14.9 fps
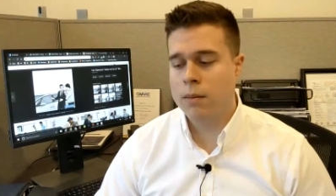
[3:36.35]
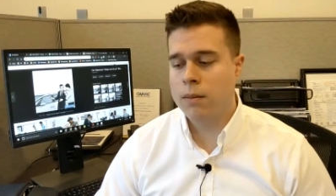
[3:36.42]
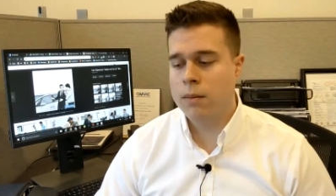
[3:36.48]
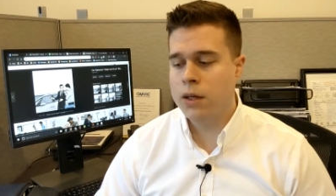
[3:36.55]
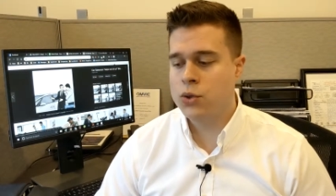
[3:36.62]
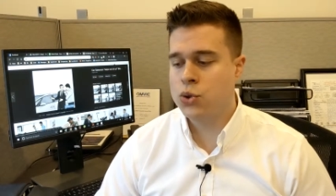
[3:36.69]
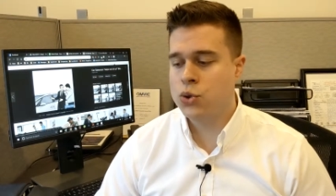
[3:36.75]

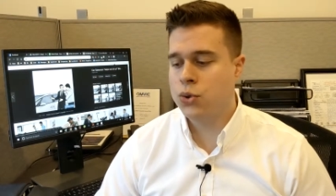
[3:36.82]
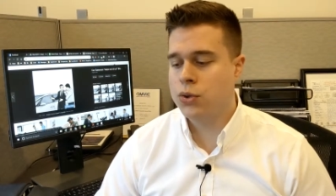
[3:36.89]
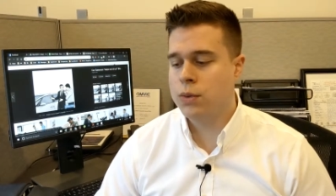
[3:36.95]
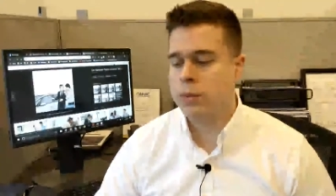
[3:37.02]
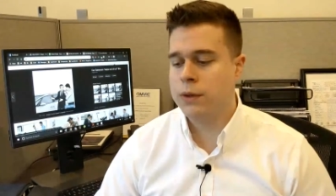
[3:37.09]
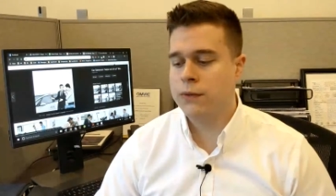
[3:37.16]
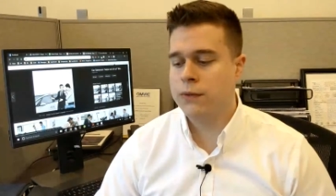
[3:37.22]
Make
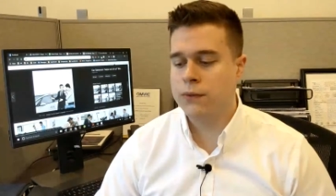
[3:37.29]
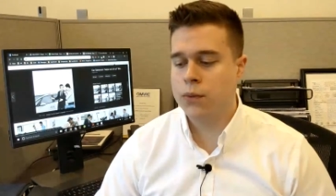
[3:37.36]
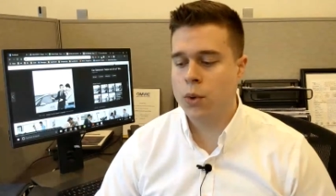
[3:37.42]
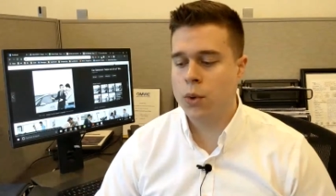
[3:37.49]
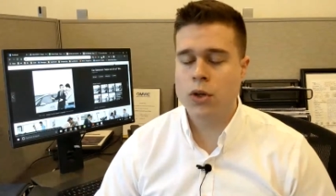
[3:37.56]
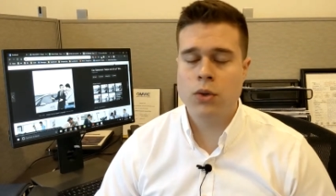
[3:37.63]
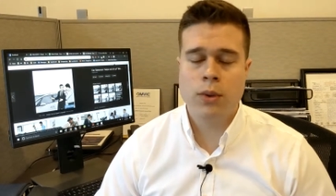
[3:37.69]
sure that
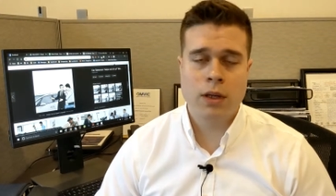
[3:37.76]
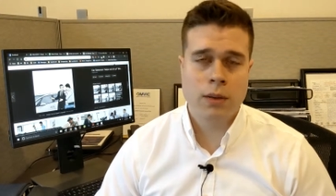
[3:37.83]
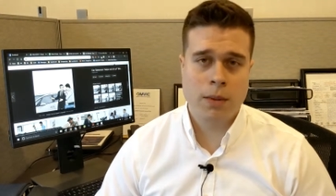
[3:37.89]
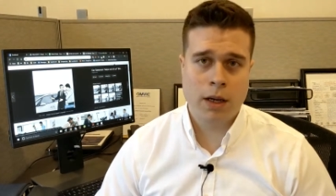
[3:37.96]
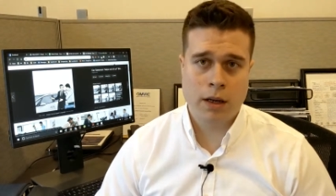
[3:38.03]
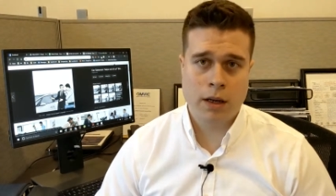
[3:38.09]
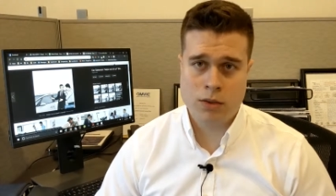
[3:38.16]
before you
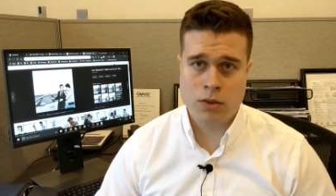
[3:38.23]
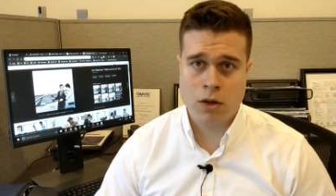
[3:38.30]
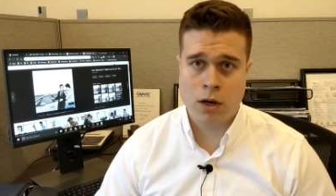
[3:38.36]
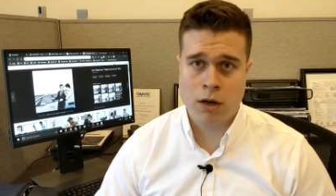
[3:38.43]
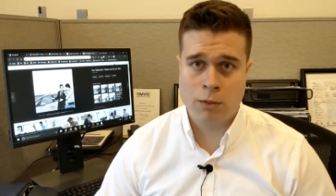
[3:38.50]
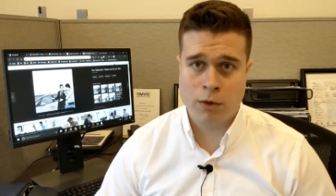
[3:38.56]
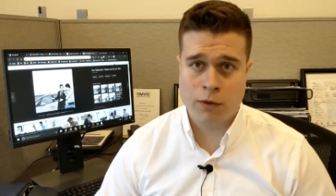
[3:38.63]
end up getting to
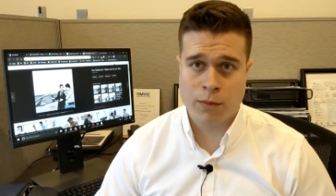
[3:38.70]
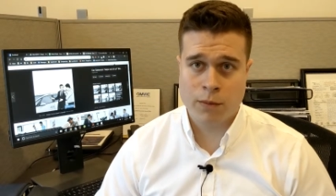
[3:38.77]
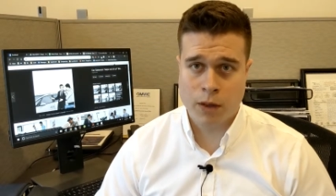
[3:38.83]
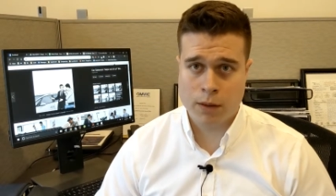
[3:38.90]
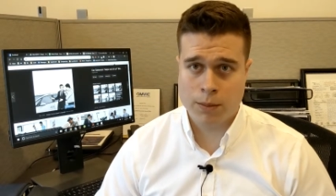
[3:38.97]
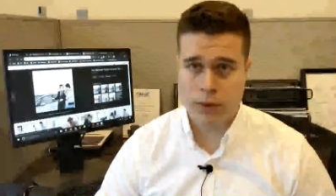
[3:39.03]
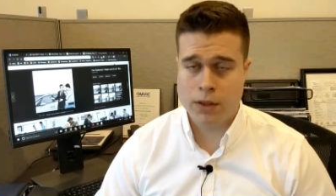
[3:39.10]
an automotive
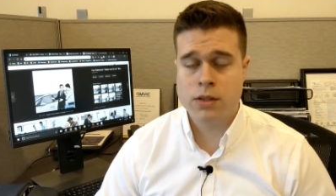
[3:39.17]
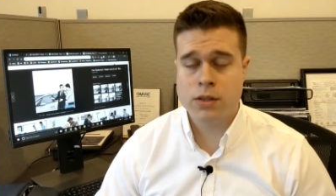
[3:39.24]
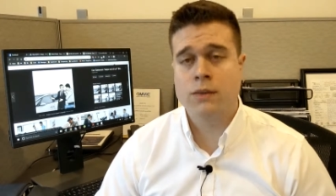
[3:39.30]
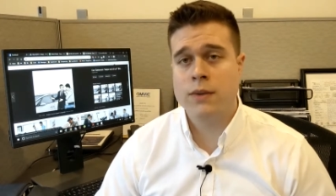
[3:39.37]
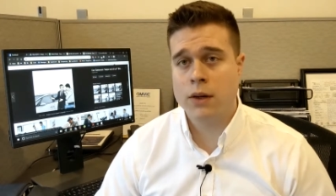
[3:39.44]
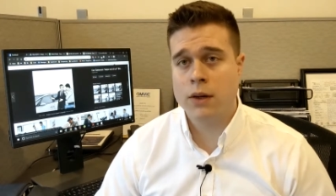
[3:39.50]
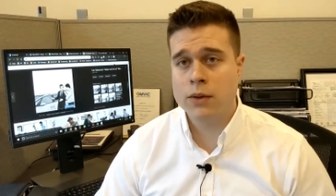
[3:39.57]

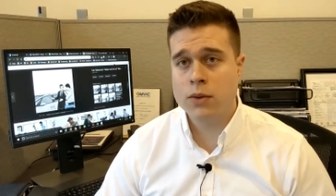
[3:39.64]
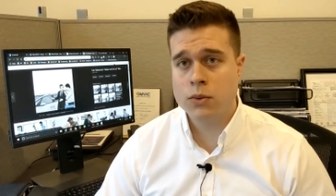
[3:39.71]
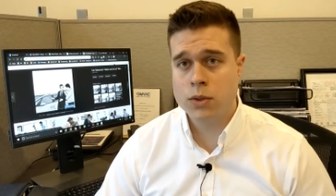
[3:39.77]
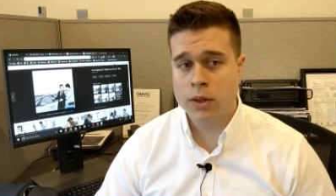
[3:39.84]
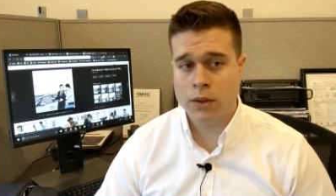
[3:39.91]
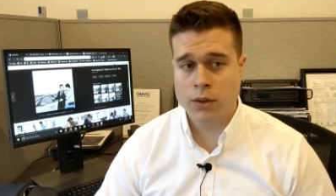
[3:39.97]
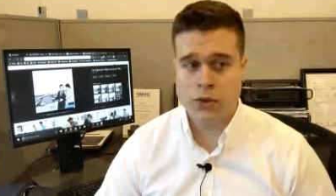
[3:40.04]
marketplace, you've done the
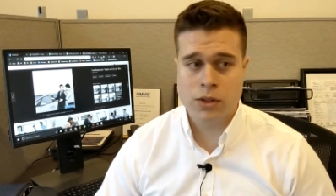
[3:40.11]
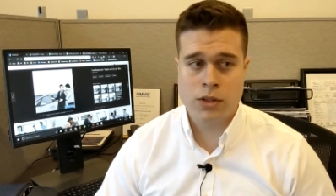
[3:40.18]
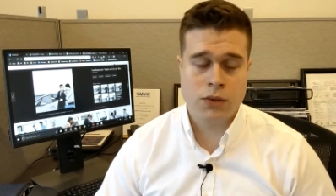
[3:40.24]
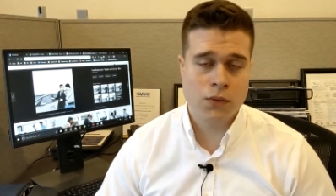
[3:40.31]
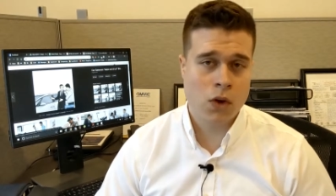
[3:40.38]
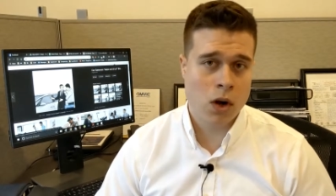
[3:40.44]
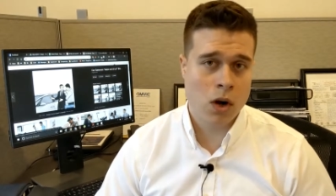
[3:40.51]
due
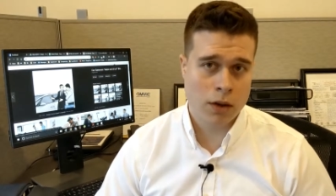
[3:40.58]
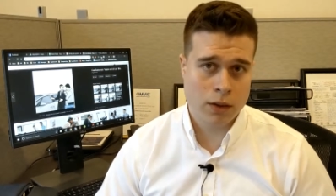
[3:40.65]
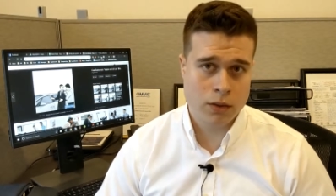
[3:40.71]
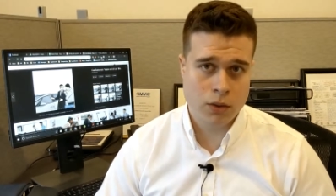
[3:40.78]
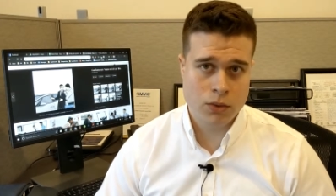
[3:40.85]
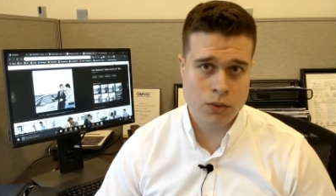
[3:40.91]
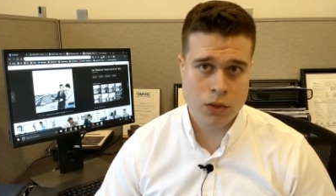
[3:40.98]
diligence, you've gone
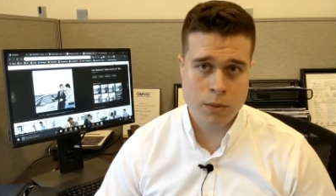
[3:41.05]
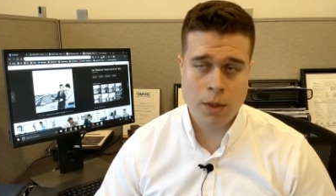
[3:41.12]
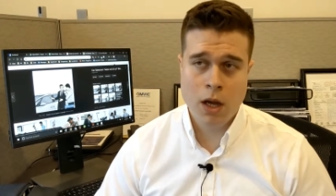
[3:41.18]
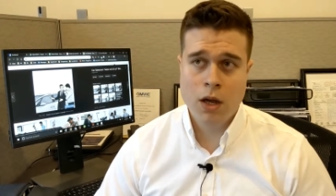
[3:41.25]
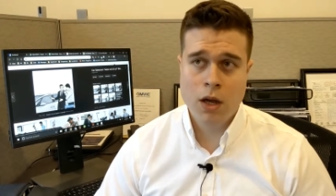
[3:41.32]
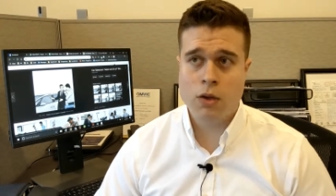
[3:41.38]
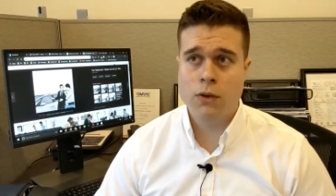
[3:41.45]
on
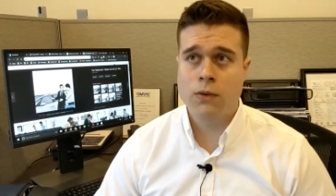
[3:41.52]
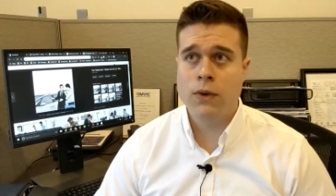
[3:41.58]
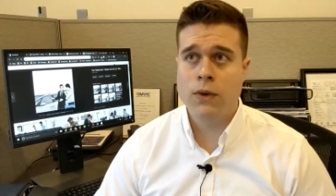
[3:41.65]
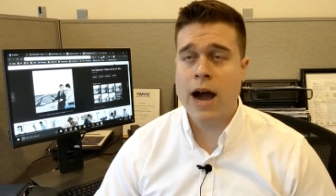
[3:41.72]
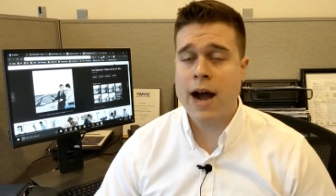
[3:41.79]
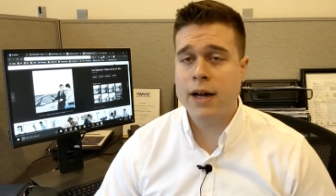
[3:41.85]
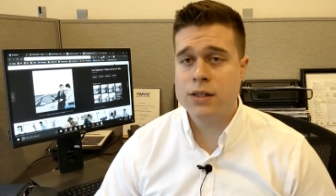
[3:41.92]
YouTube,
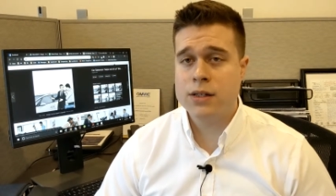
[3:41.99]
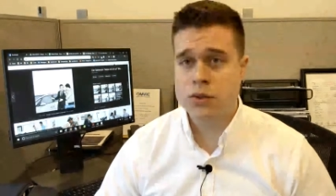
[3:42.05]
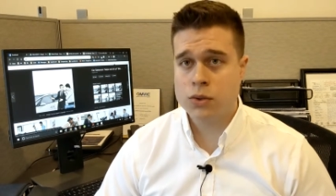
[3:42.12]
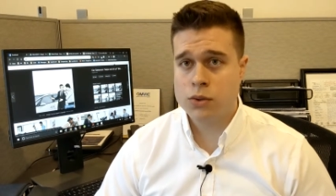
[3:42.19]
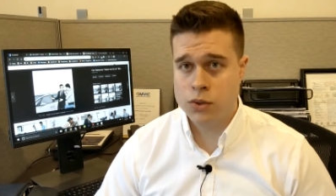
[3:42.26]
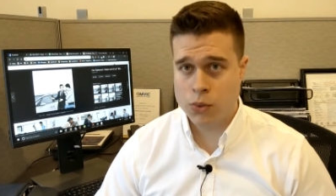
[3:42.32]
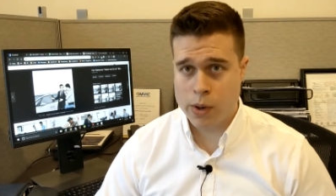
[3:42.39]
you've
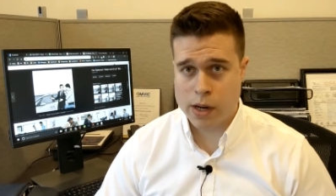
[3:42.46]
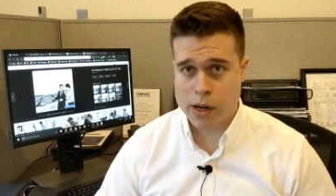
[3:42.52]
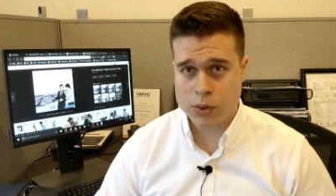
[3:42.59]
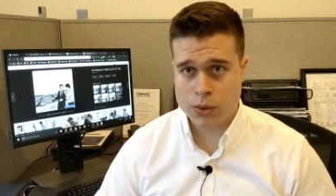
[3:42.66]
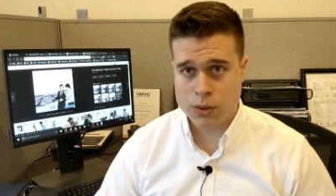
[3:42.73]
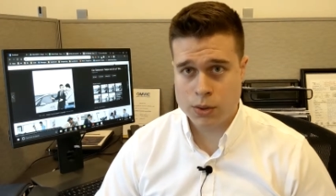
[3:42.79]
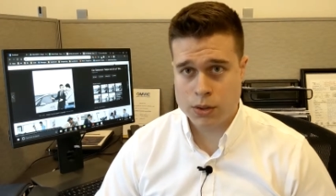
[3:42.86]
asked those
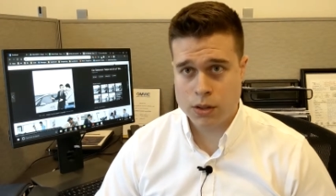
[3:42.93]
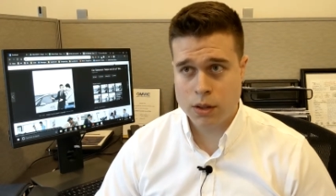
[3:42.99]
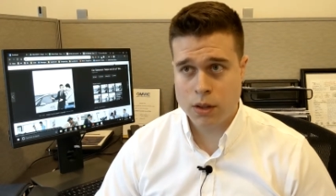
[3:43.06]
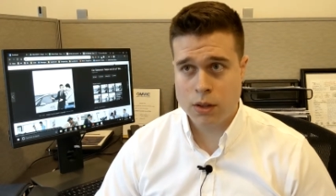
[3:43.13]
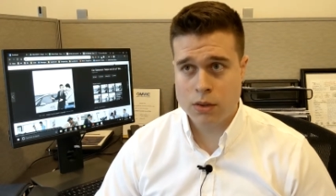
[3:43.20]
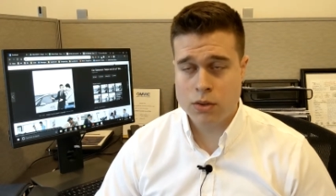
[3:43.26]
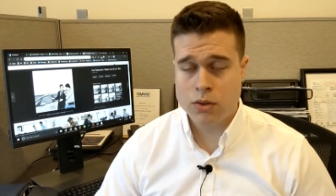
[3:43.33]
questions